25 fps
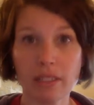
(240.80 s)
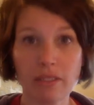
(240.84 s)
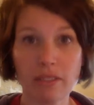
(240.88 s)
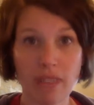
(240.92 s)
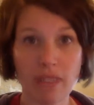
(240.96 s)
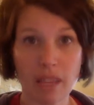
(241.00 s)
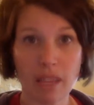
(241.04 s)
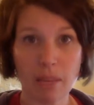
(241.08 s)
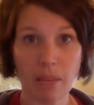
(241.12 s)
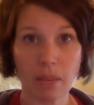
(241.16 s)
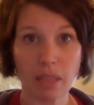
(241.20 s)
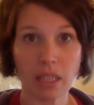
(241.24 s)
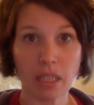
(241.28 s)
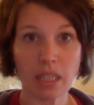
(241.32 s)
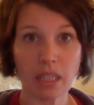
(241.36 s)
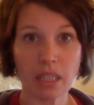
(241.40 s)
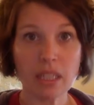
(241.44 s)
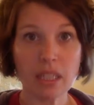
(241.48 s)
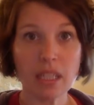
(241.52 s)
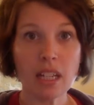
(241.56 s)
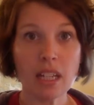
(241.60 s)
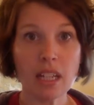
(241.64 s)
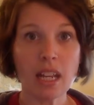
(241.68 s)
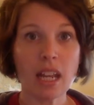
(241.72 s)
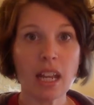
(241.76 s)
the family,
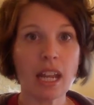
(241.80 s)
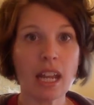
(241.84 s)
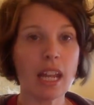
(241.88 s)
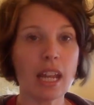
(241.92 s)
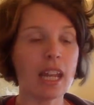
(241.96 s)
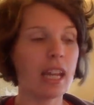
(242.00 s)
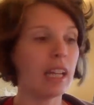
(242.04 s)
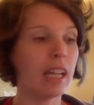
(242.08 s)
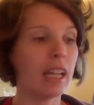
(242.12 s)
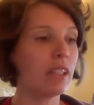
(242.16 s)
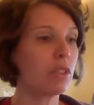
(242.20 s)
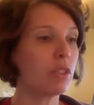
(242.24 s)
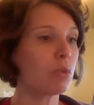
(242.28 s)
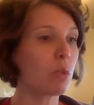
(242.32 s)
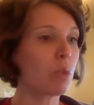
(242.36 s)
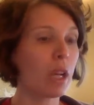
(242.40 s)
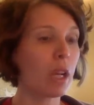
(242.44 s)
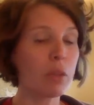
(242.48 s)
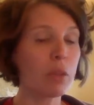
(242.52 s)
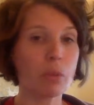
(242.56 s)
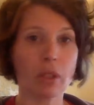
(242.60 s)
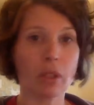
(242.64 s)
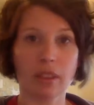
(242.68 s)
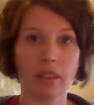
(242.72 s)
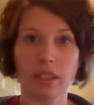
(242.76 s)
and
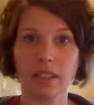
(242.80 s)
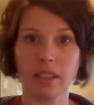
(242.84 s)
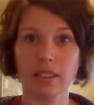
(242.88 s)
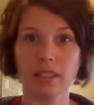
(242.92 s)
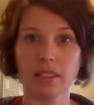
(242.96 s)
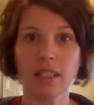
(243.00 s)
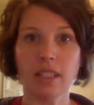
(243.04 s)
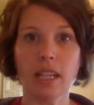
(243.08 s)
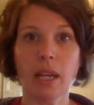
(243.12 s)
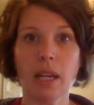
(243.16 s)
run with it.